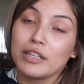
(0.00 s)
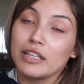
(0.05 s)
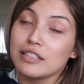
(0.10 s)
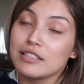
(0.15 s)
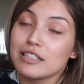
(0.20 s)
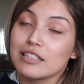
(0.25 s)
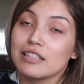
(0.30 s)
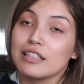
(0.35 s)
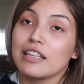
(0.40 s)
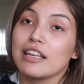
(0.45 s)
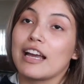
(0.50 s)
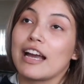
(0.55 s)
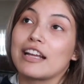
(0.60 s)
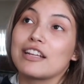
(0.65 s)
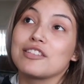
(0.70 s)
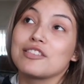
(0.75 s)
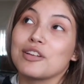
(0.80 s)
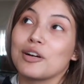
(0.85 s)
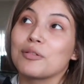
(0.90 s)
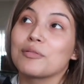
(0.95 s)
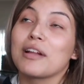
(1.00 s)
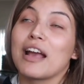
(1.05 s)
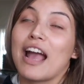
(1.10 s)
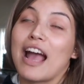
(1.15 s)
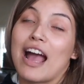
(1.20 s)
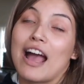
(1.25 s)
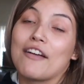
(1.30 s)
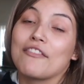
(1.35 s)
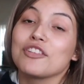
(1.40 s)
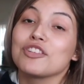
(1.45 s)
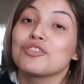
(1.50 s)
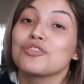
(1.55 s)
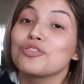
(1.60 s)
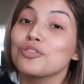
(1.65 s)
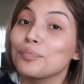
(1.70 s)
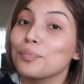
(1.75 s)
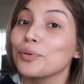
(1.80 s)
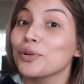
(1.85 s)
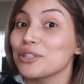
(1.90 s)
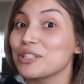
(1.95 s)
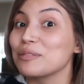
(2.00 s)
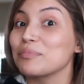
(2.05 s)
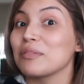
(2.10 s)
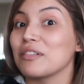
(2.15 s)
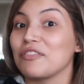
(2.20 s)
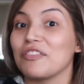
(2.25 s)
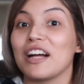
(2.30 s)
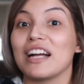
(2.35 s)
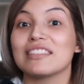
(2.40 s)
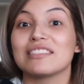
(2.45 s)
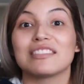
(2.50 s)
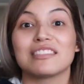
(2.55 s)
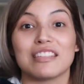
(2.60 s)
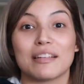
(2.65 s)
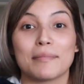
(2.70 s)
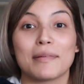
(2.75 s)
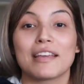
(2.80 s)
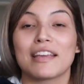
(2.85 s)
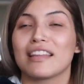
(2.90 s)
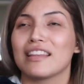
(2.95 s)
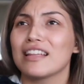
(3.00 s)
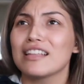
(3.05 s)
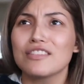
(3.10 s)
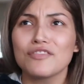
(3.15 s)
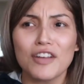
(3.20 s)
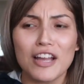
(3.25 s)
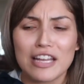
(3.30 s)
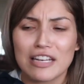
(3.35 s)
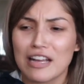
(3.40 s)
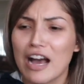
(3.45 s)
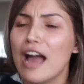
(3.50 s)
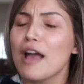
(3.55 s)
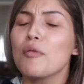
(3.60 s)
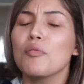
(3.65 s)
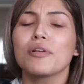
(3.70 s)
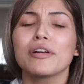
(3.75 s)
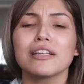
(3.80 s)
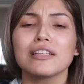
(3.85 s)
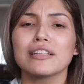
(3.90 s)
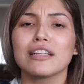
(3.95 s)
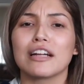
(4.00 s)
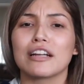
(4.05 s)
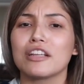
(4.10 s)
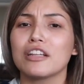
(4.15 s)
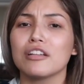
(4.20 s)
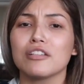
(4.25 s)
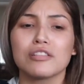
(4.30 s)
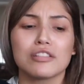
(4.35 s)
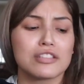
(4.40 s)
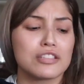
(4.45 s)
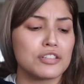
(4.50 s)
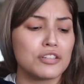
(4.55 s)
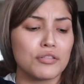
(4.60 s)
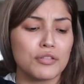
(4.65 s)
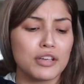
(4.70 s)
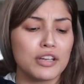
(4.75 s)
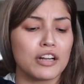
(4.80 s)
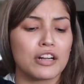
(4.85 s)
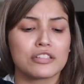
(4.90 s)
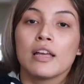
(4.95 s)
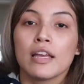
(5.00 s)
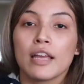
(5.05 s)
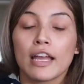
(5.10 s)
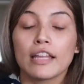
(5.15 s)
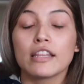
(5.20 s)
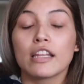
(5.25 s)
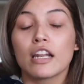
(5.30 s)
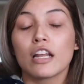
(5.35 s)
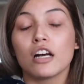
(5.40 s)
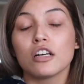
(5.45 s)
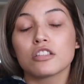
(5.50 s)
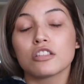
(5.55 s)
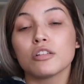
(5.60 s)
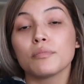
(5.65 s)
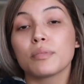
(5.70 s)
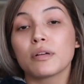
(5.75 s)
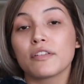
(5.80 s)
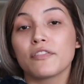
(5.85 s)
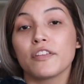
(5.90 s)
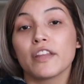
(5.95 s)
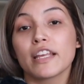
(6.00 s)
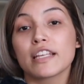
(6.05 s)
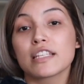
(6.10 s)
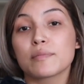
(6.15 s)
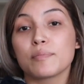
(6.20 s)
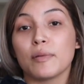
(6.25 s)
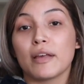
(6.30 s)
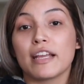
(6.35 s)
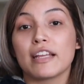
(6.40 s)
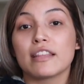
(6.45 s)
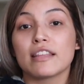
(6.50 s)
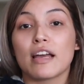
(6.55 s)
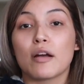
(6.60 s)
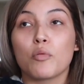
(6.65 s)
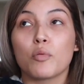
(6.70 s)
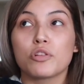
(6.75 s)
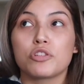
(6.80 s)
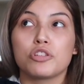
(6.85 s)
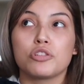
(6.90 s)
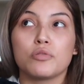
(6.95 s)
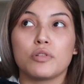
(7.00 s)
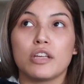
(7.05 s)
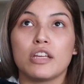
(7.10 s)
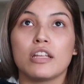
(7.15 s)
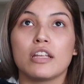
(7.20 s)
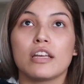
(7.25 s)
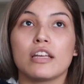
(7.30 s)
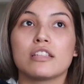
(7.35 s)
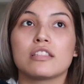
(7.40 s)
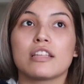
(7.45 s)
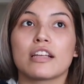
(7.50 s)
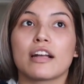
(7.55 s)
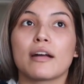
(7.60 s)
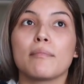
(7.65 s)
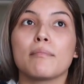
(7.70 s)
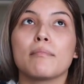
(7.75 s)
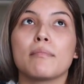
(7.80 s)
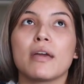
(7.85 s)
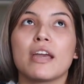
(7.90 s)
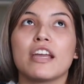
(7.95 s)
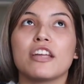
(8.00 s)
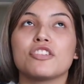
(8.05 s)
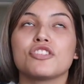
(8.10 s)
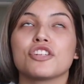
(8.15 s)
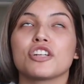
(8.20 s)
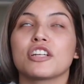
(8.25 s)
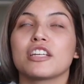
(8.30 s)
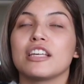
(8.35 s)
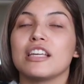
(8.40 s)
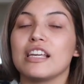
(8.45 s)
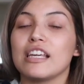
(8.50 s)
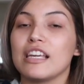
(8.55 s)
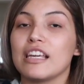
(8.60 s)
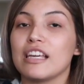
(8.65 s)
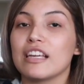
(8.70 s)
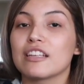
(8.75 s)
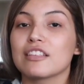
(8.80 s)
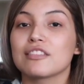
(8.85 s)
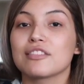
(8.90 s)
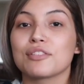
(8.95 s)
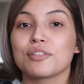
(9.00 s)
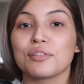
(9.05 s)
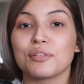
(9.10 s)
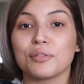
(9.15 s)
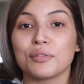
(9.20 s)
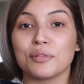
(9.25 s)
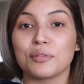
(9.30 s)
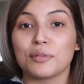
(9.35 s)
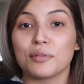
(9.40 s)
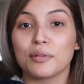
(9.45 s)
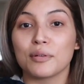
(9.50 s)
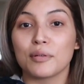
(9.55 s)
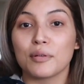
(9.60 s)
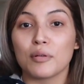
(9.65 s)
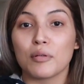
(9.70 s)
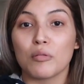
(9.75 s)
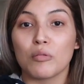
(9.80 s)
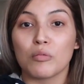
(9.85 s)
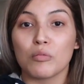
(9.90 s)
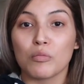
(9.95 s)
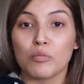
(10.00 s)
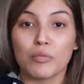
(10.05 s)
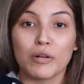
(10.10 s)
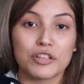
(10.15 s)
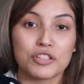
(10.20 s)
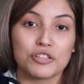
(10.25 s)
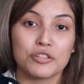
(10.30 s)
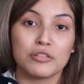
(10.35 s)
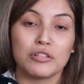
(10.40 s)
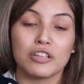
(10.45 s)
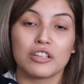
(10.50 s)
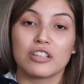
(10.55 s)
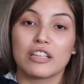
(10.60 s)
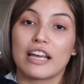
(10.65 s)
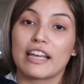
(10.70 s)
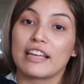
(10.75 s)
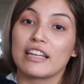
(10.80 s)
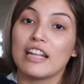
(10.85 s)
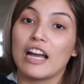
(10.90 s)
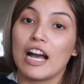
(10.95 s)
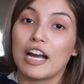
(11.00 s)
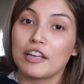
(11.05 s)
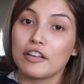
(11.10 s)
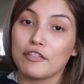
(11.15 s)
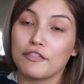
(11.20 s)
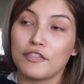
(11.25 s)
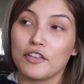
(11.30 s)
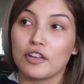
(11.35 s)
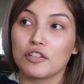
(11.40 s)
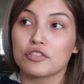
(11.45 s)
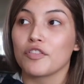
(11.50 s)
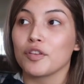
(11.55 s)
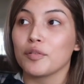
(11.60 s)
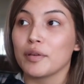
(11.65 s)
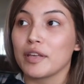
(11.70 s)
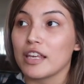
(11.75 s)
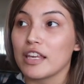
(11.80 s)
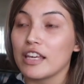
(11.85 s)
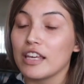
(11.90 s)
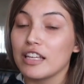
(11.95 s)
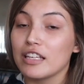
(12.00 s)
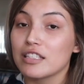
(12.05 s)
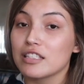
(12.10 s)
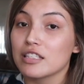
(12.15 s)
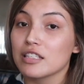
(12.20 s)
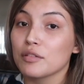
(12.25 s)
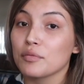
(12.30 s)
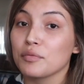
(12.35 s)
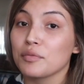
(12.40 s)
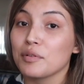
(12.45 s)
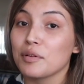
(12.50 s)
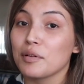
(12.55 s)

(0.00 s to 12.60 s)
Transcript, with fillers: realistically, I don't have a super, super flat stomach and that's fine. I will get there, you know, it's a new year. And then I also briefly explained that what you eat is like a major key to what you look like and how you feel. If you eat,